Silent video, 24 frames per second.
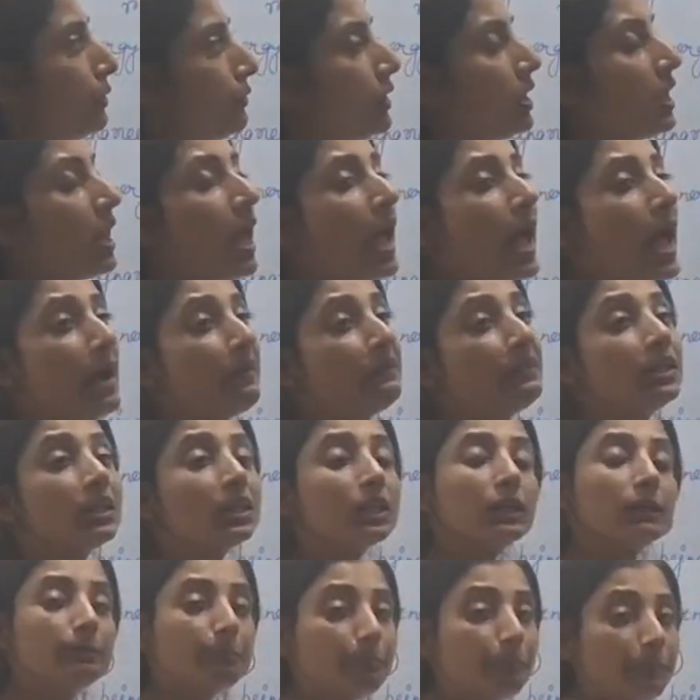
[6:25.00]
will have the
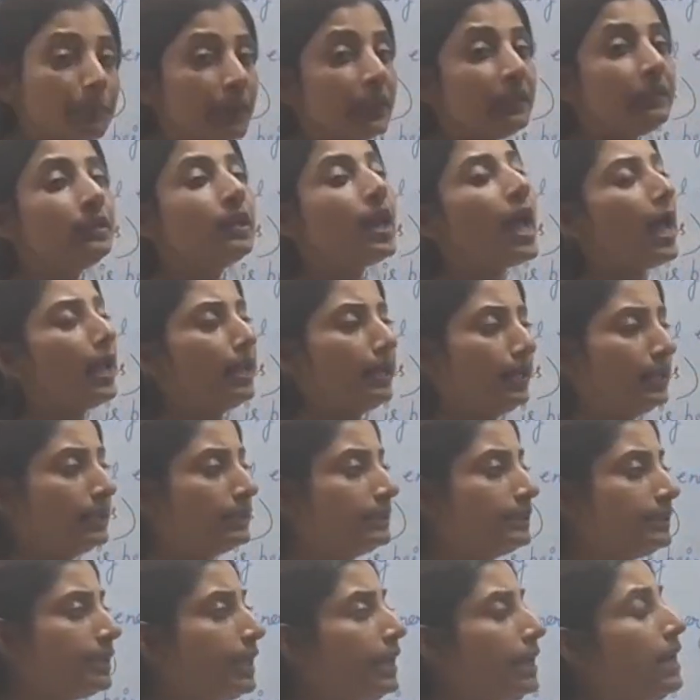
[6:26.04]
complete
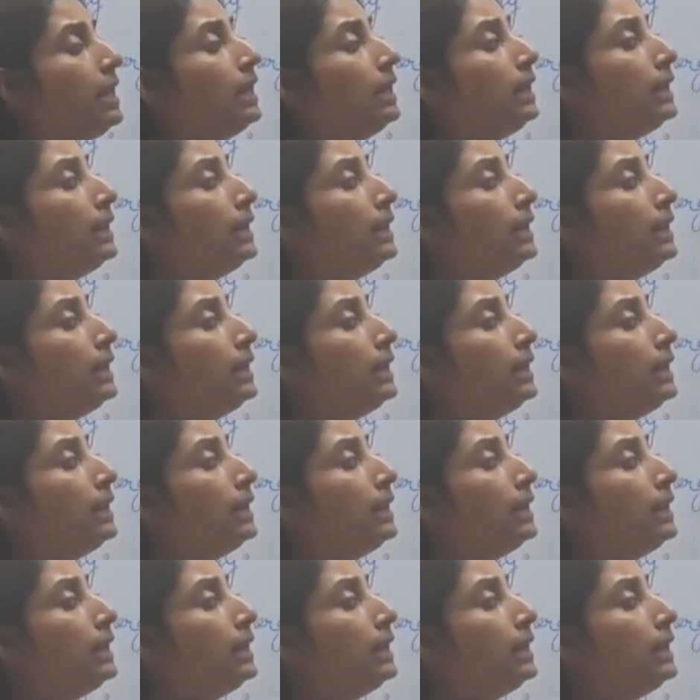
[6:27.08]
Daniell cell.